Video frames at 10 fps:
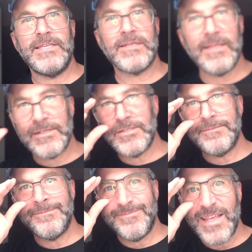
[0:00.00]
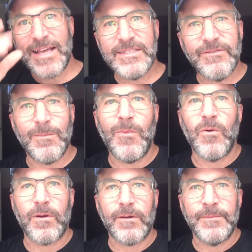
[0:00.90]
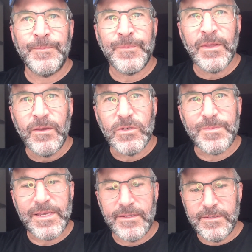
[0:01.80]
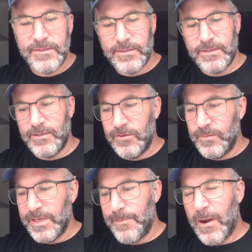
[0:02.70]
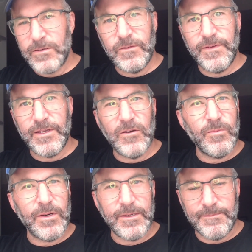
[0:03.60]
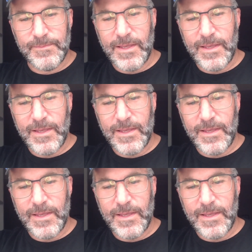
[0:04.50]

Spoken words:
This collection has even more, which means there'll be a part 2 video, but